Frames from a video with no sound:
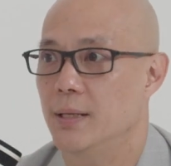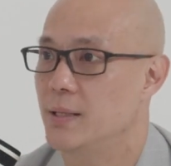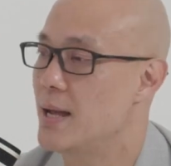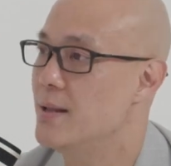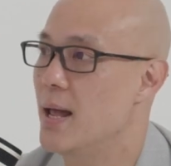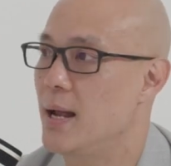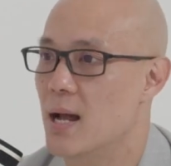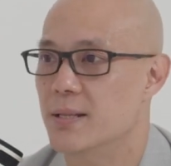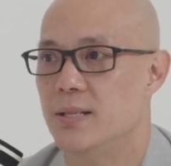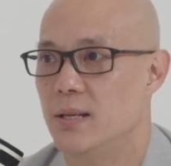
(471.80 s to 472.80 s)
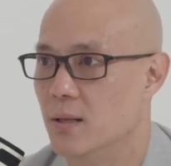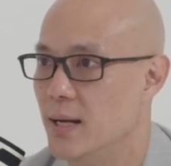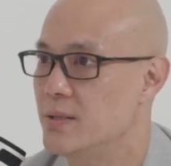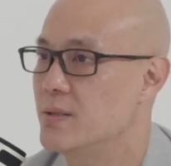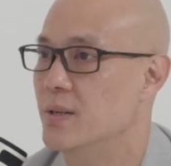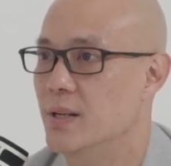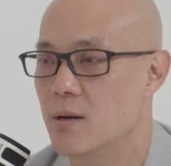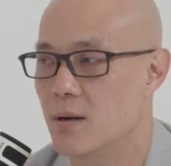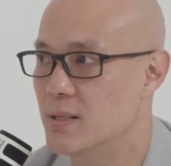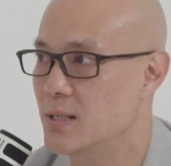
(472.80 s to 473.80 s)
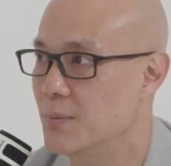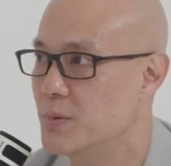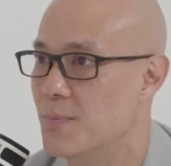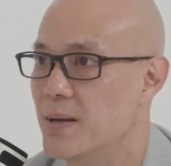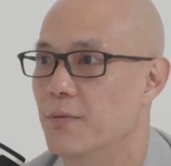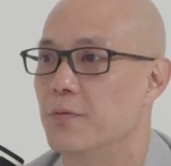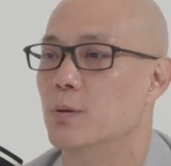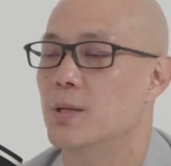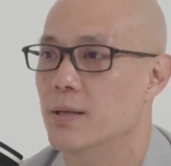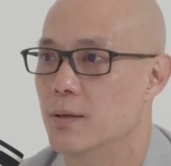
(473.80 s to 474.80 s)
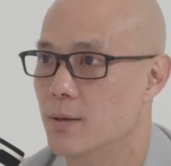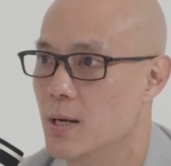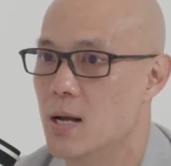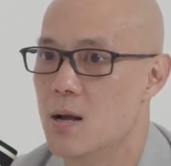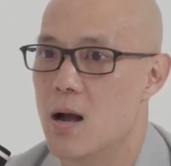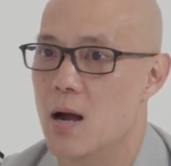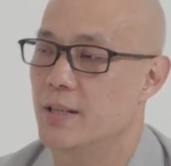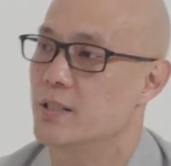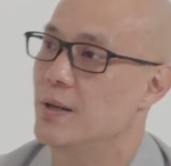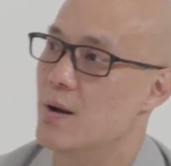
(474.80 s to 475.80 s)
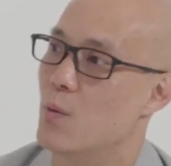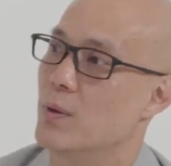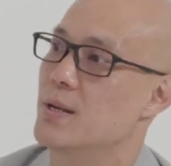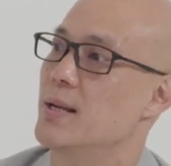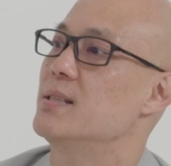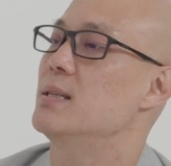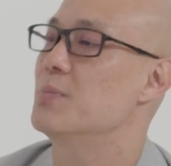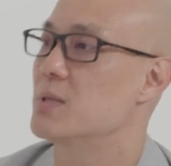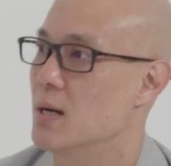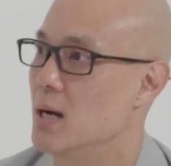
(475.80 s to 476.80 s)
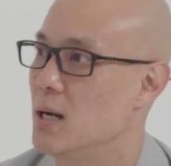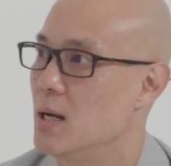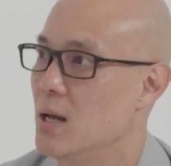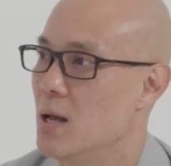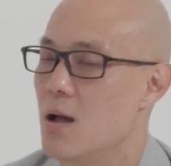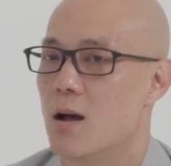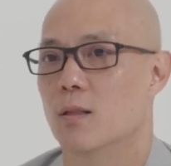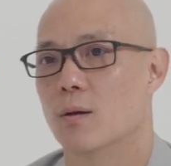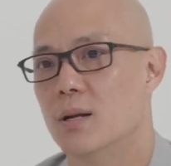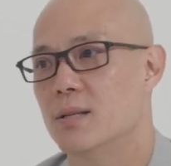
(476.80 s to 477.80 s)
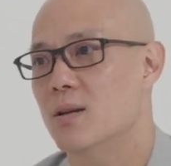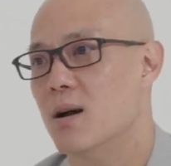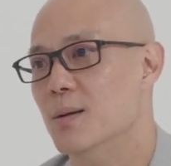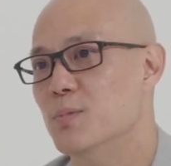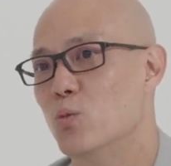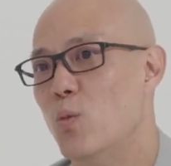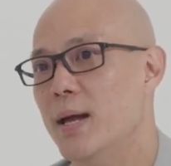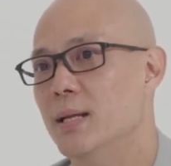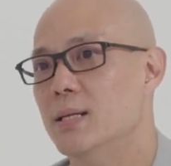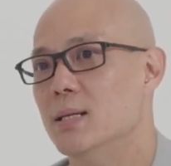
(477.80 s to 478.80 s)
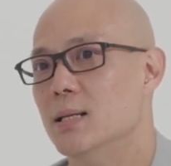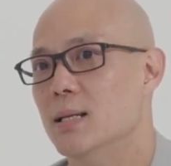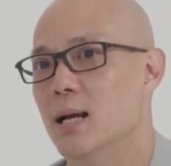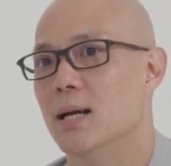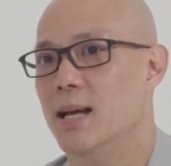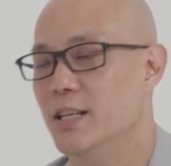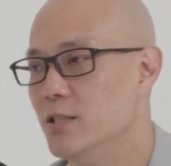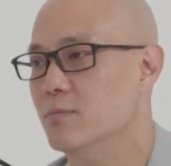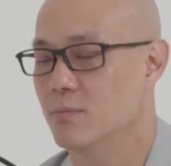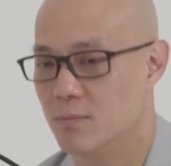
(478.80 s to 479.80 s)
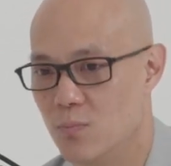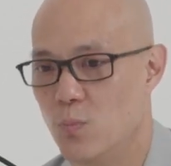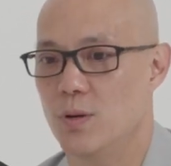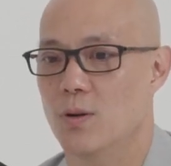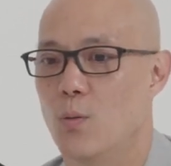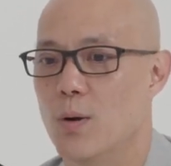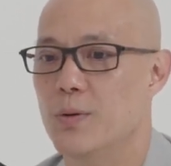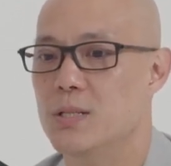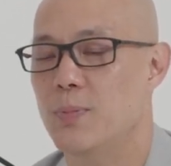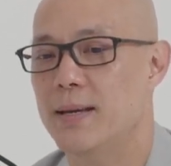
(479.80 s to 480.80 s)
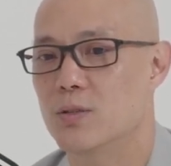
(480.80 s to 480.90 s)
Can they articulate certain concepts to make you feel that you actually know what the next steps are? A lot of times when, again, when we speak